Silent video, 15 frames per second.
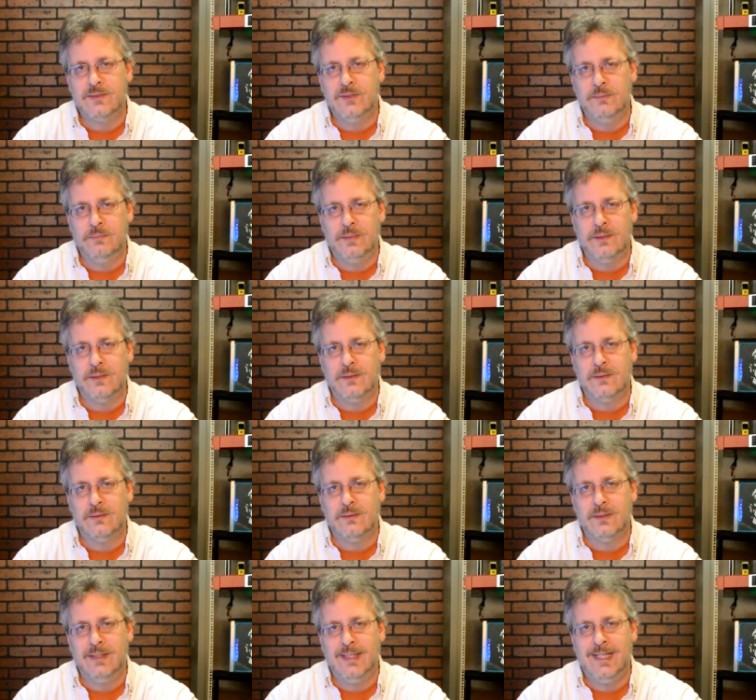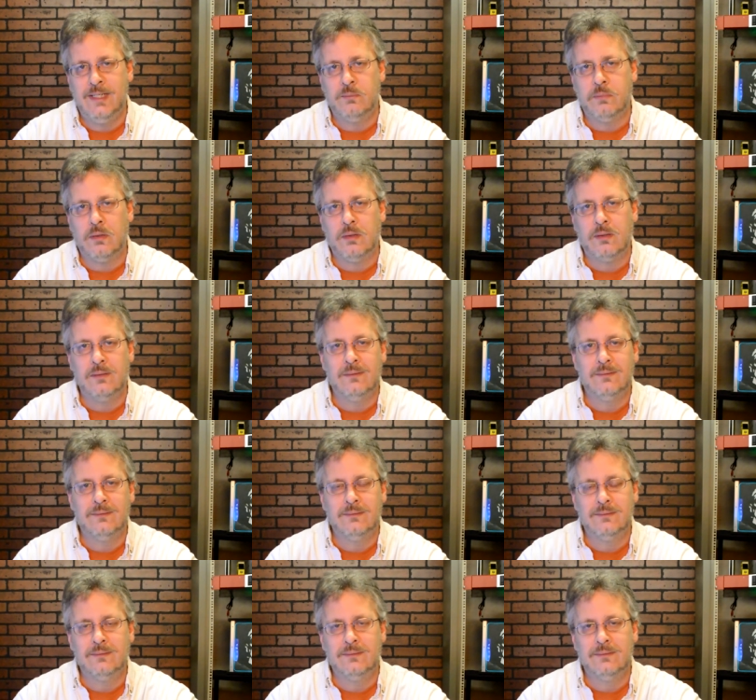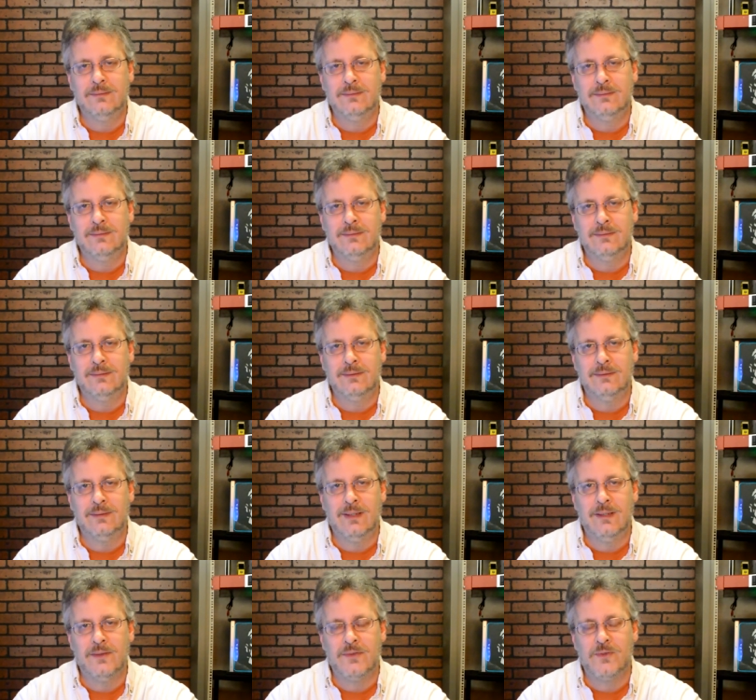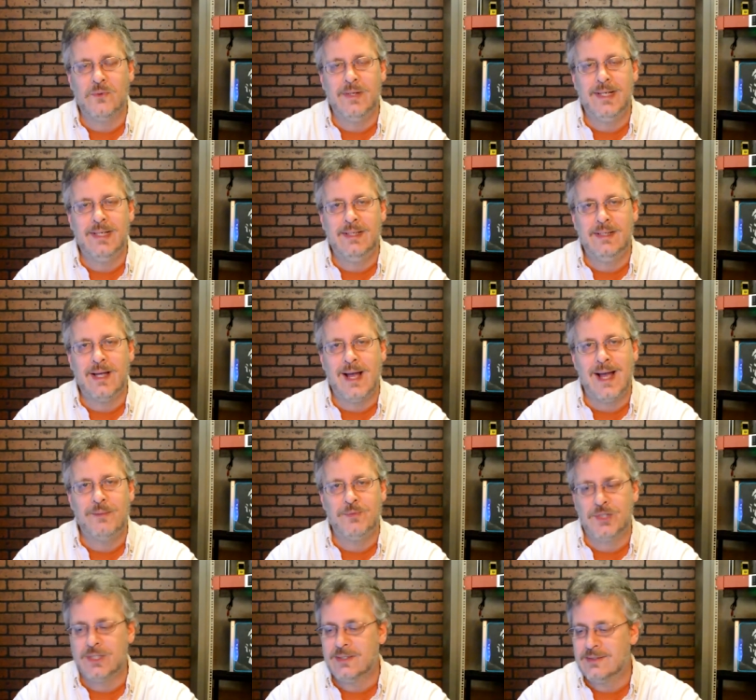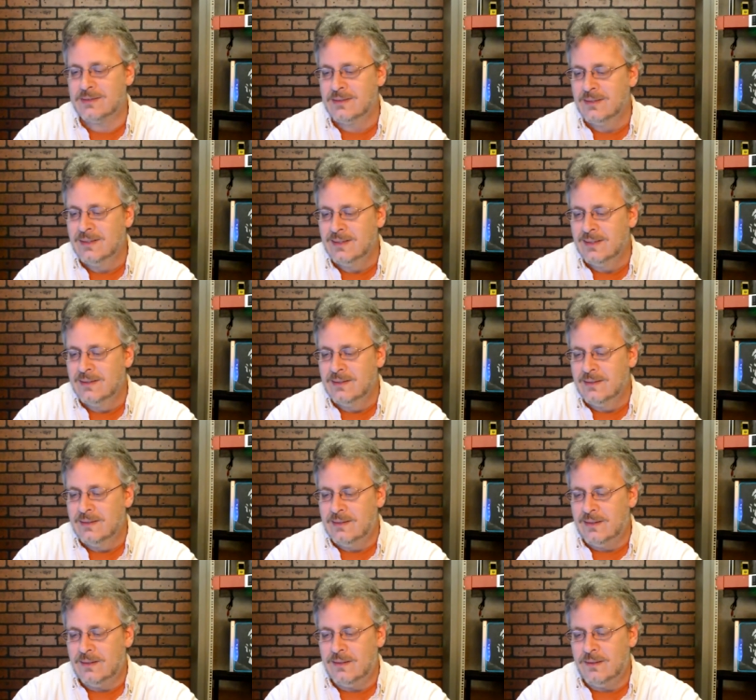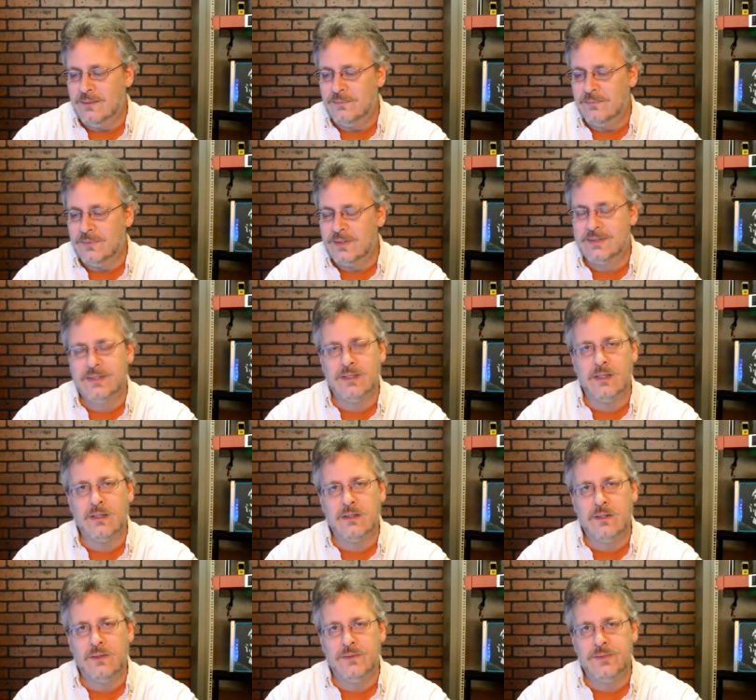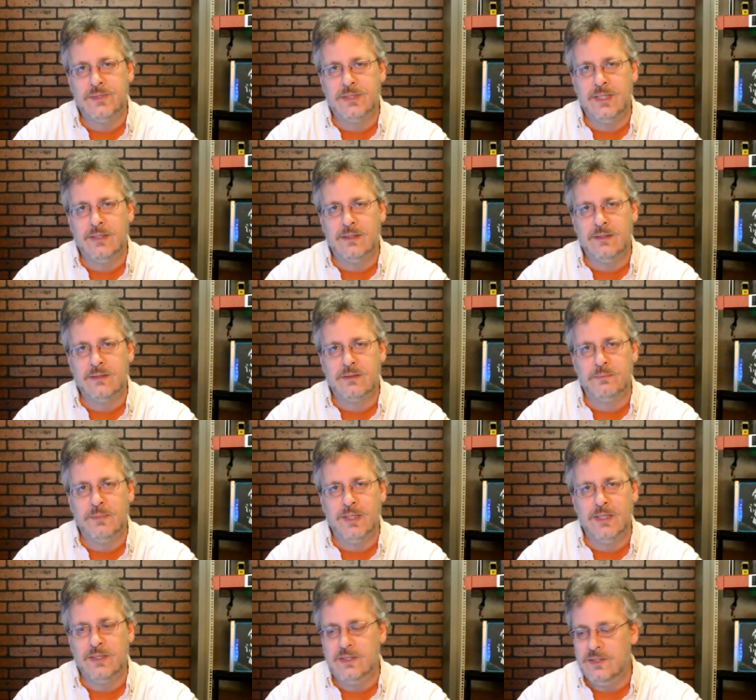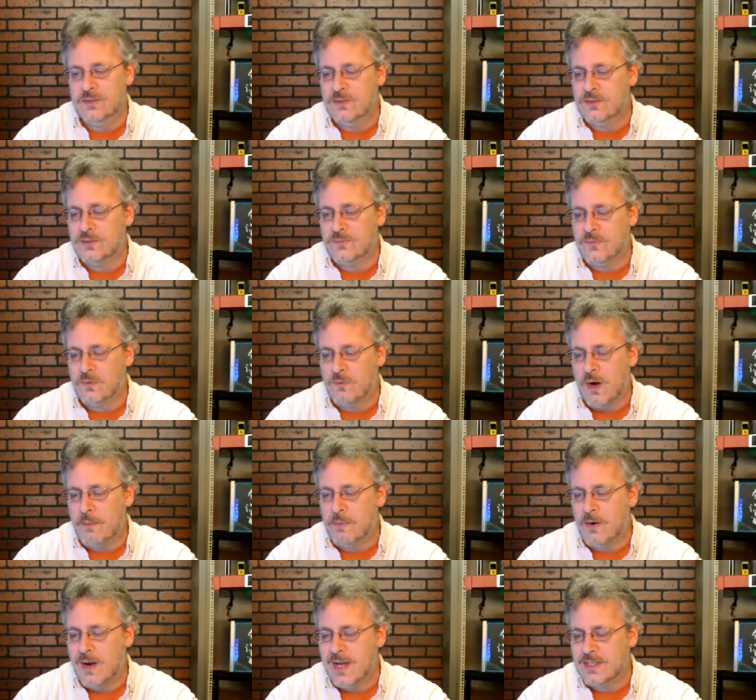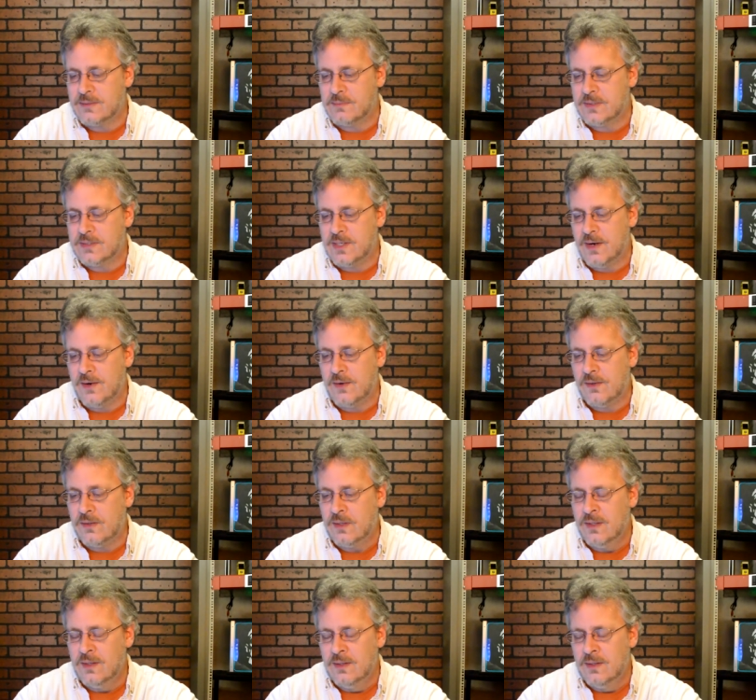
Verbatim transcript: to build eatable uh, 3D objects. Um, silicone sealants being used for rubberized material,